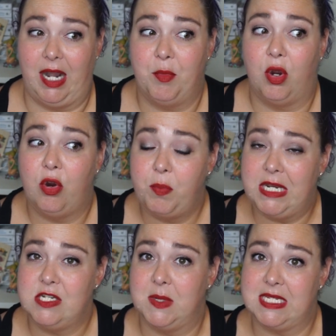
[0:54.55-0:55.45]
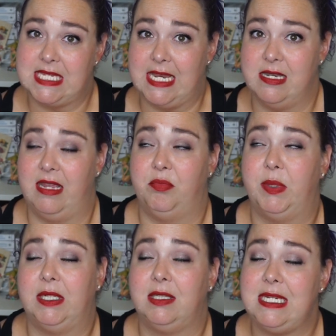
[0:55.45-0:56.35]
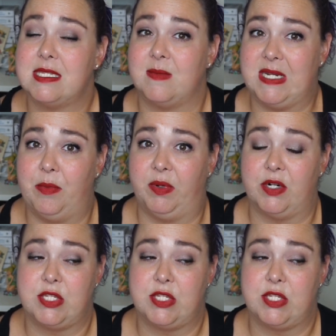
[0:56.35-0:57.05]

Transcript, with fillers: I'm hoping to extend it, but at least September.